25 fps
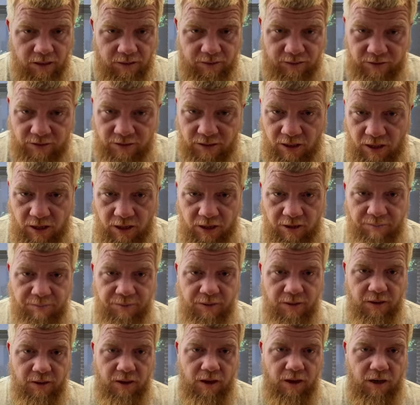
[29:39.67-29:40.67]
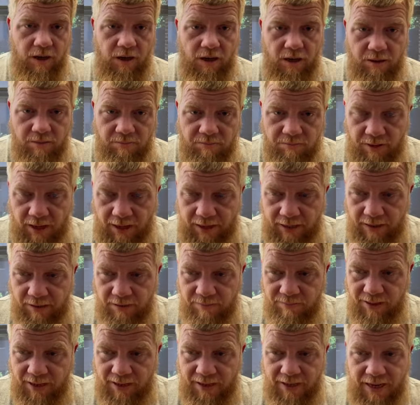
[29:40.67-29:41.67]
the tarp, uh, my
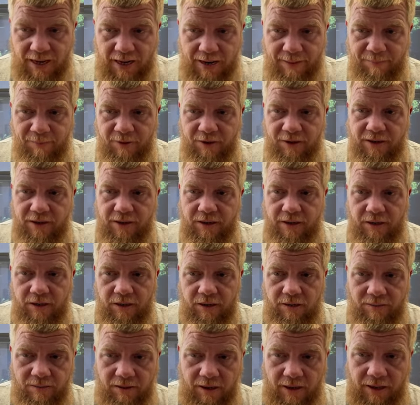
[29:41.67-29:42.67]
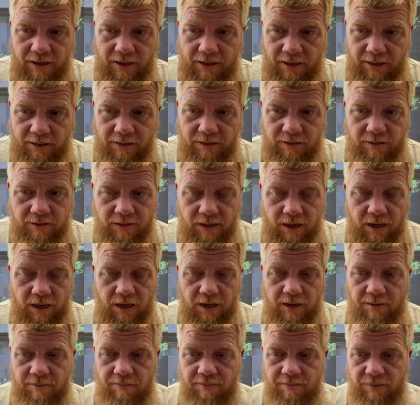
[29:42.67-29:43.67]
my camera gear, and
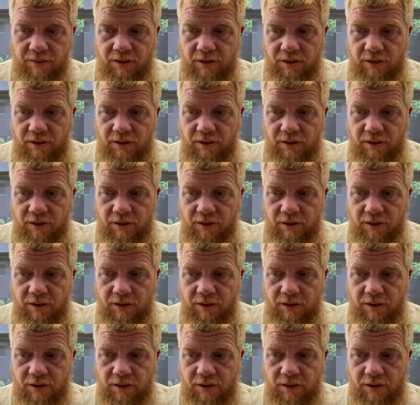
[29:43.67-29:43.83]
um,